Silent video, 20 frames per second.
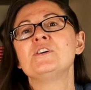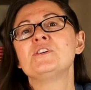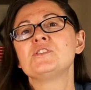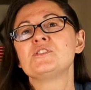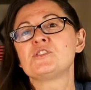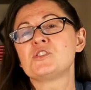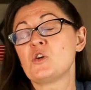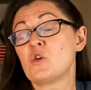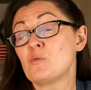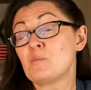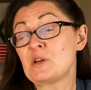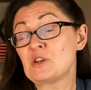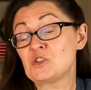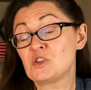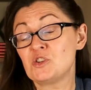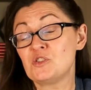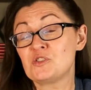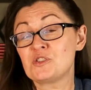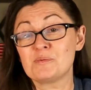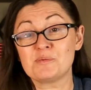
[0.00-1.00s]
So make sure
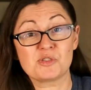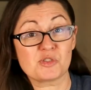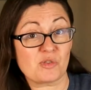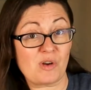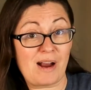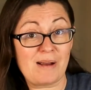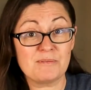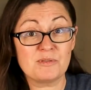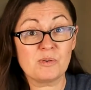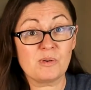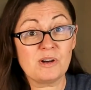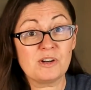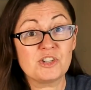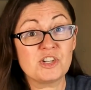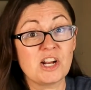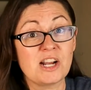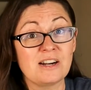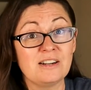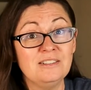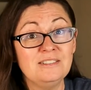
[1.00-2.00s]
you subscribe to our
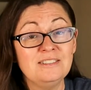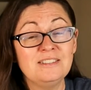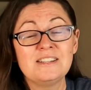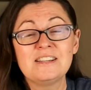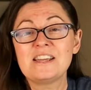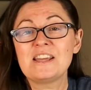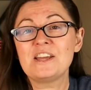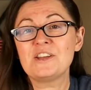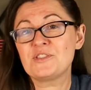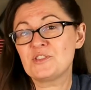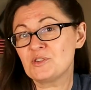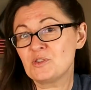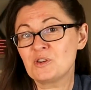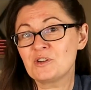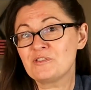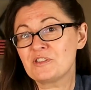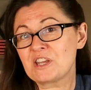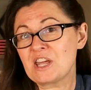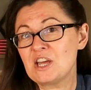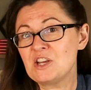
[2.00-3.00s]
channel, hit the
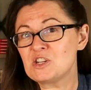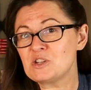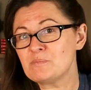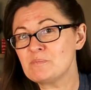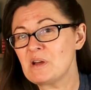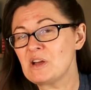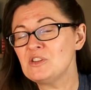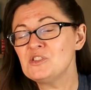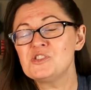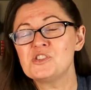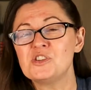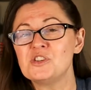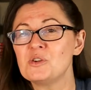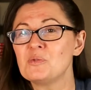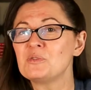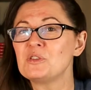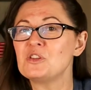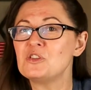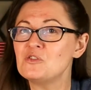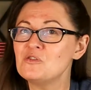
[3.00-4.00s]
notification bell so you know
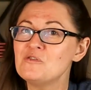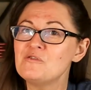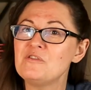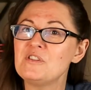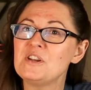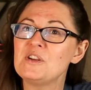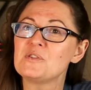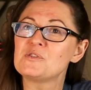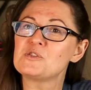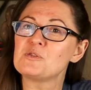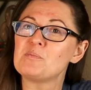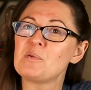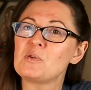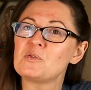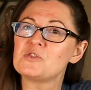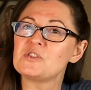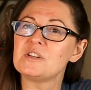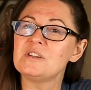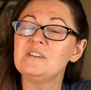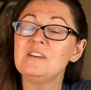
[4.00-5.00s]
when the new videos are
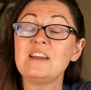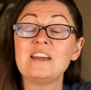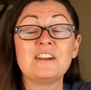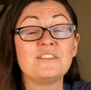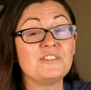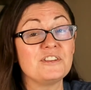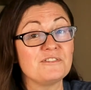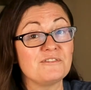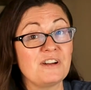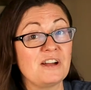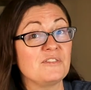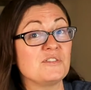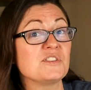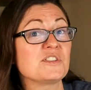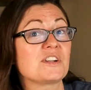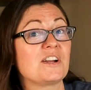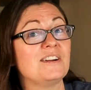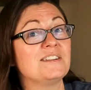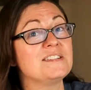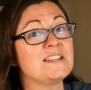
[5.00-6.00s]
posted, and if you found this
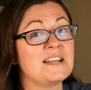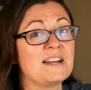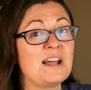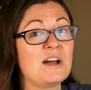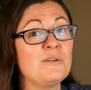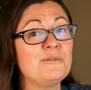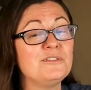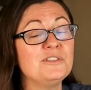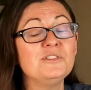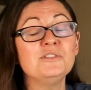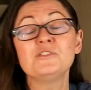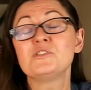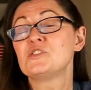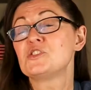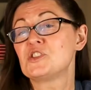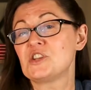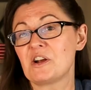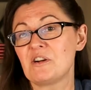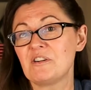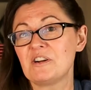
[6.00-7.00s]
content helpful,
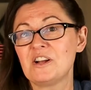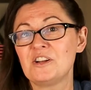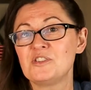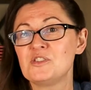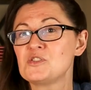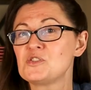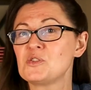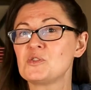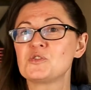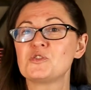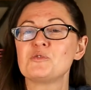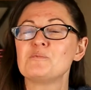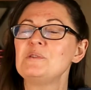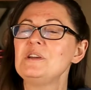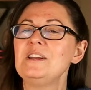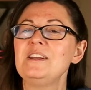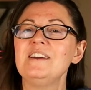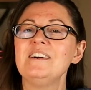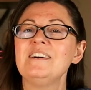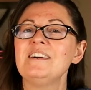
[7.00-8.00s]
share it on your social
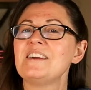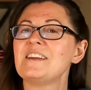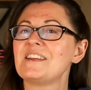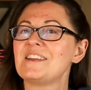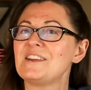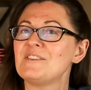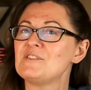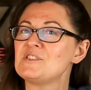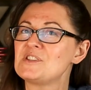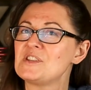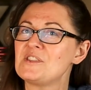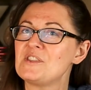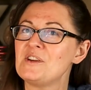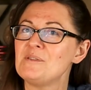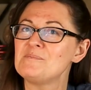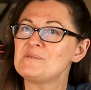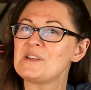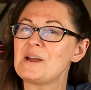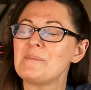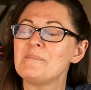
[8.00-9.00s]
media and give us a
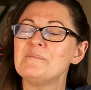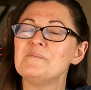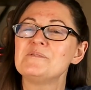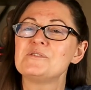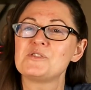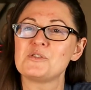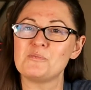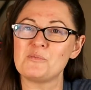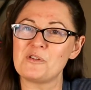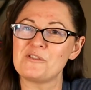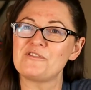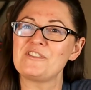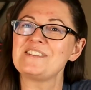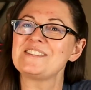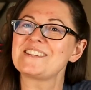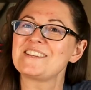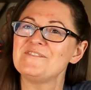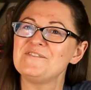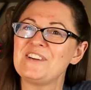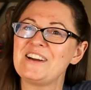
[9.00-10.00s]
thumbs up so more
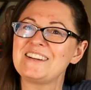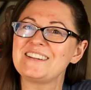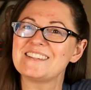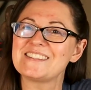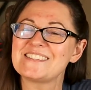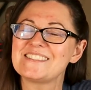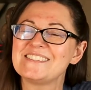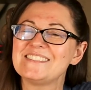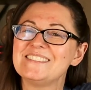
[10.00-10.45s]
friends can find us.